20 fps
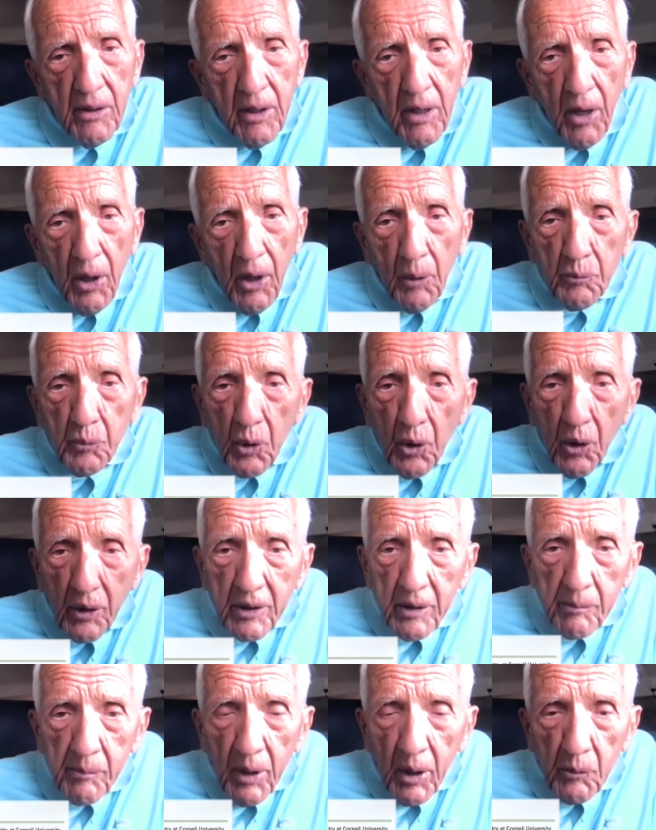I'm
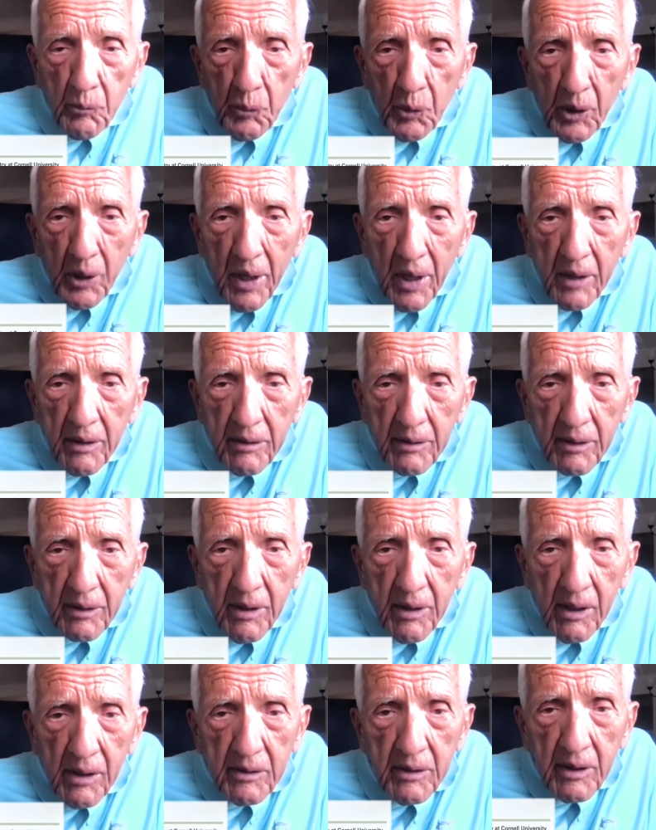talking about being out of the
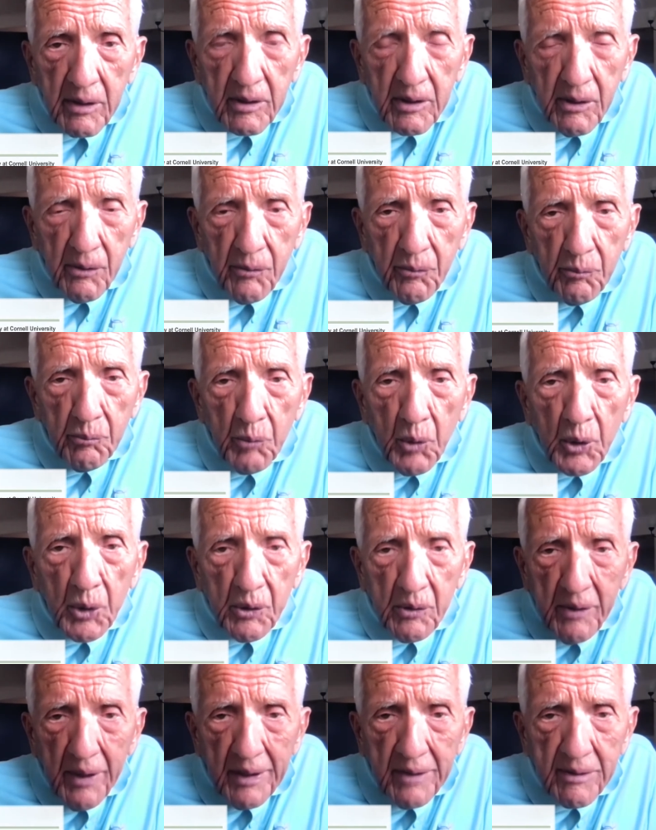context of Mother
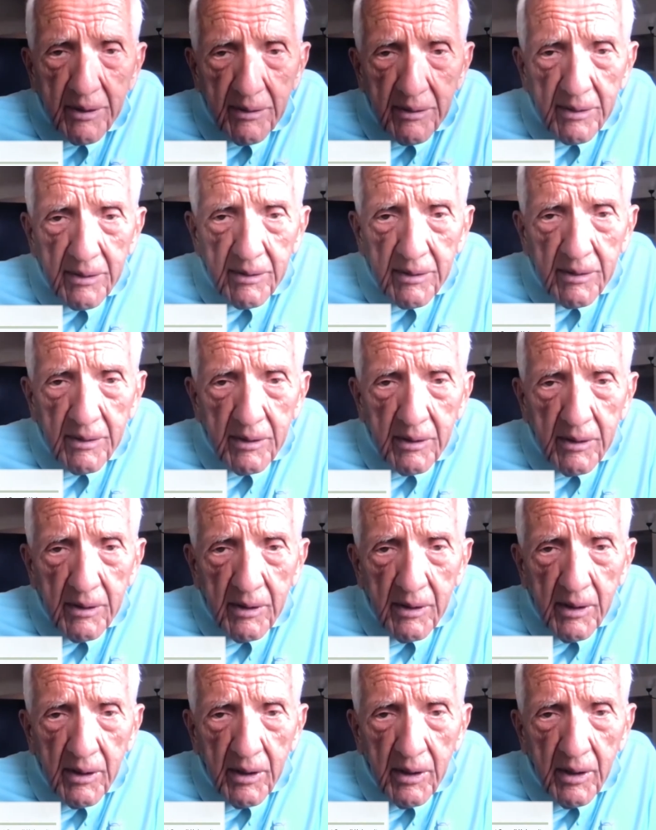Nature.
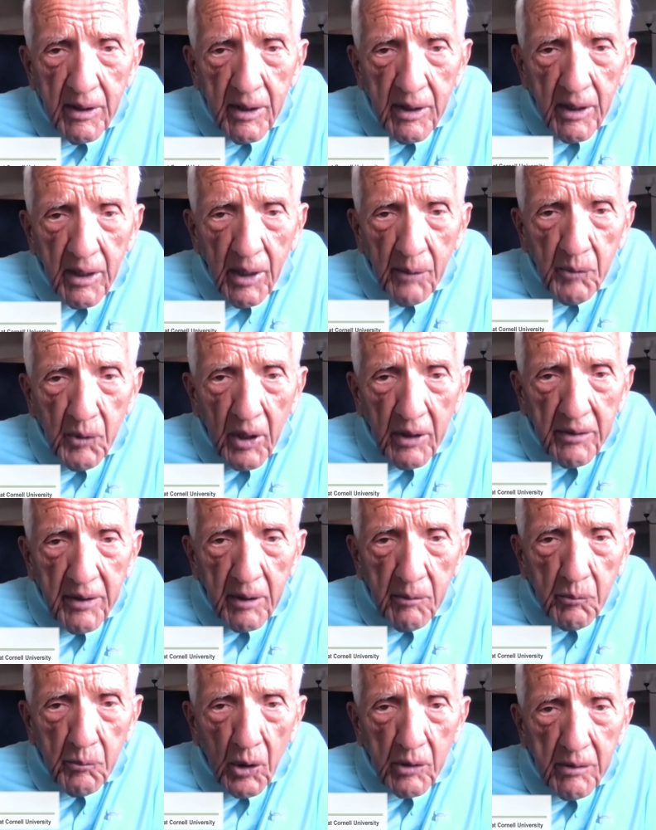I mean, I
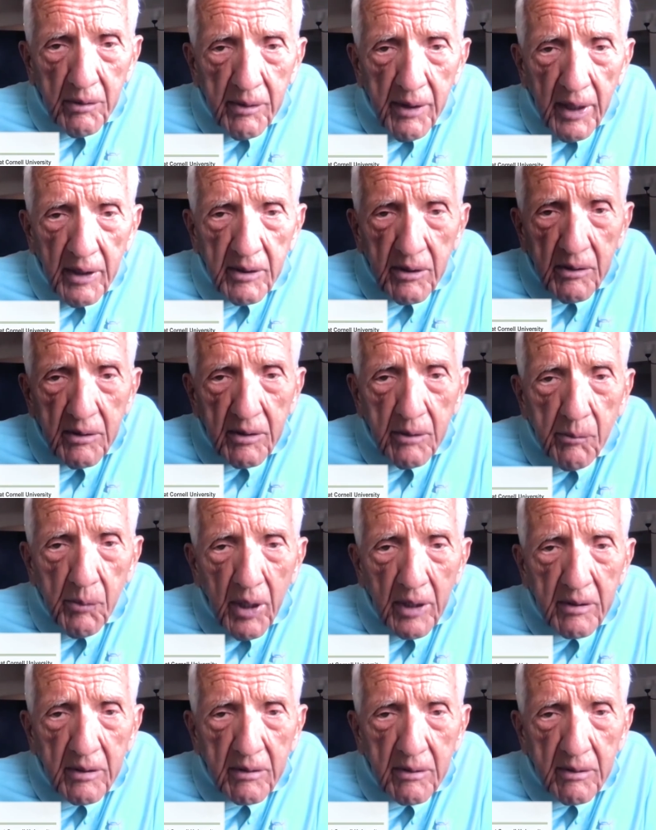think Mother Nature is the
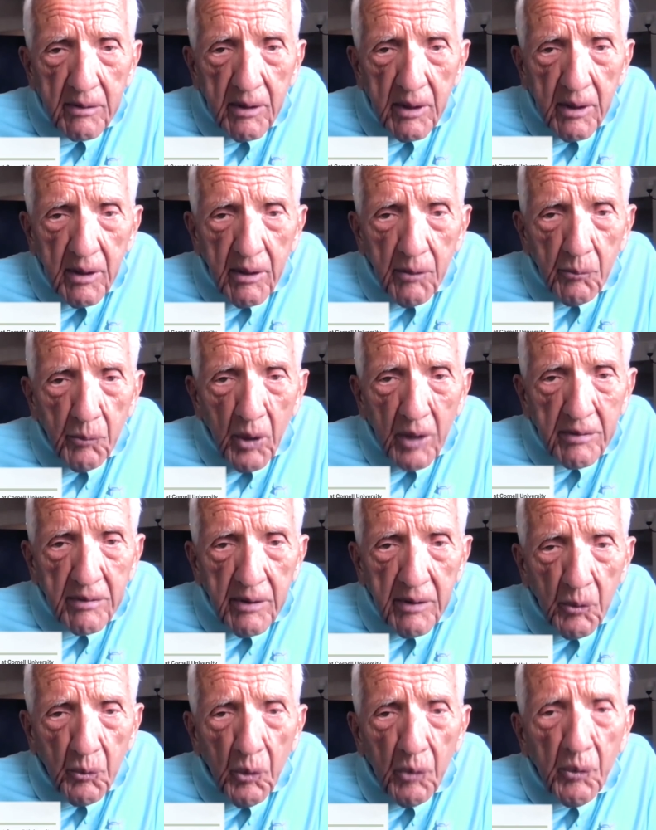best
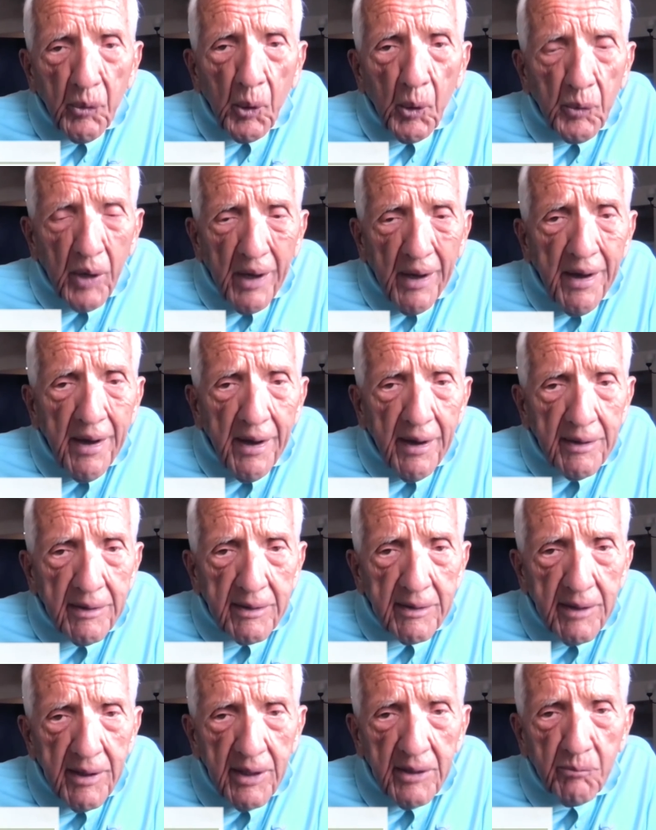thing we've ever had,
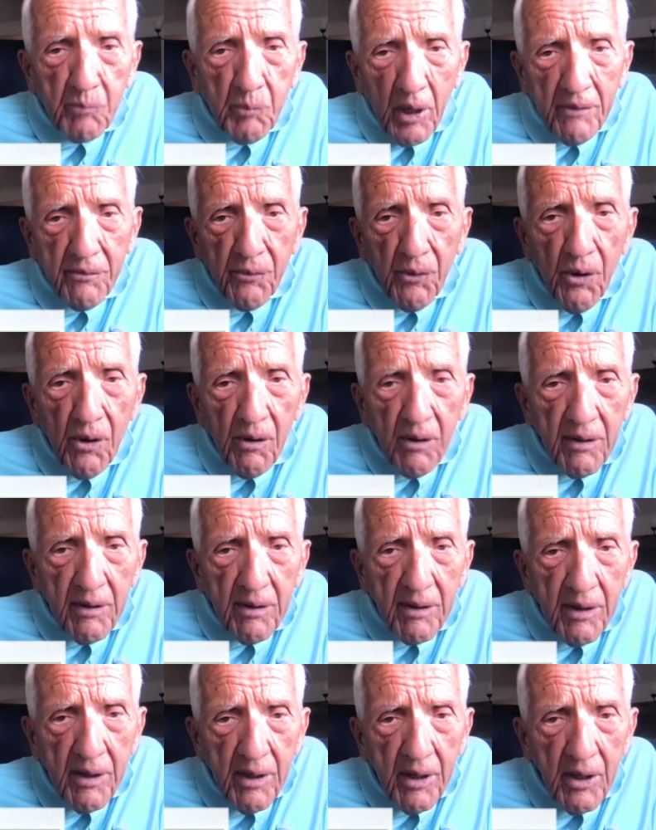by far.
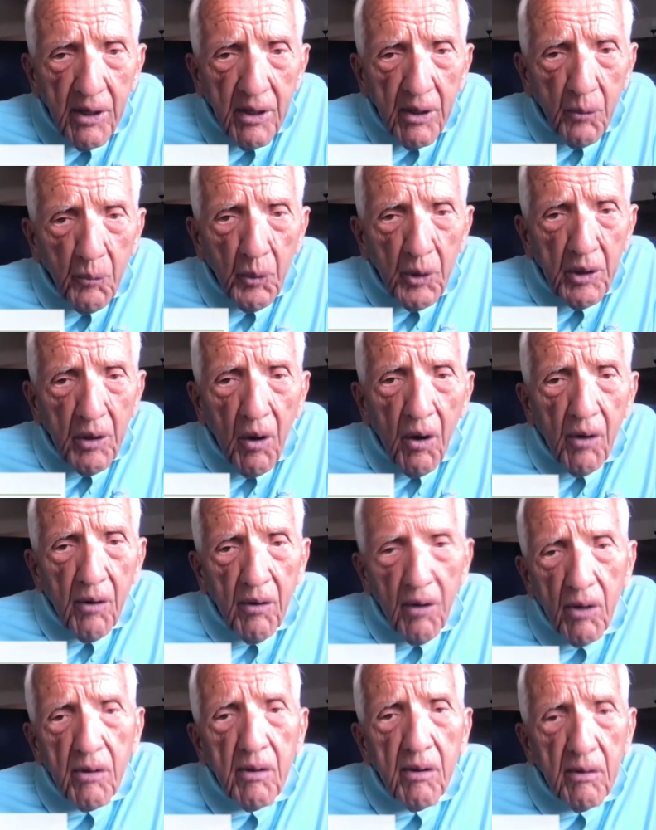We are
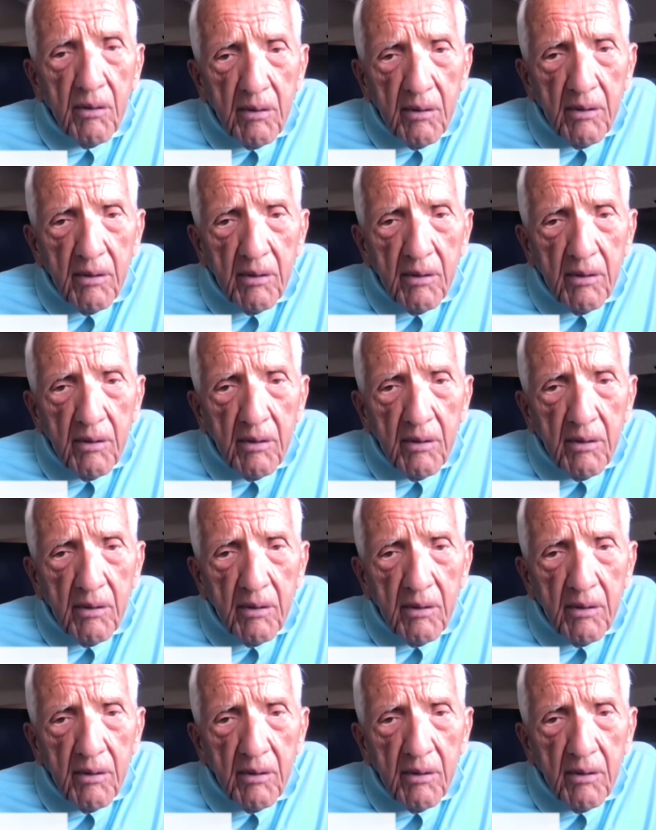her.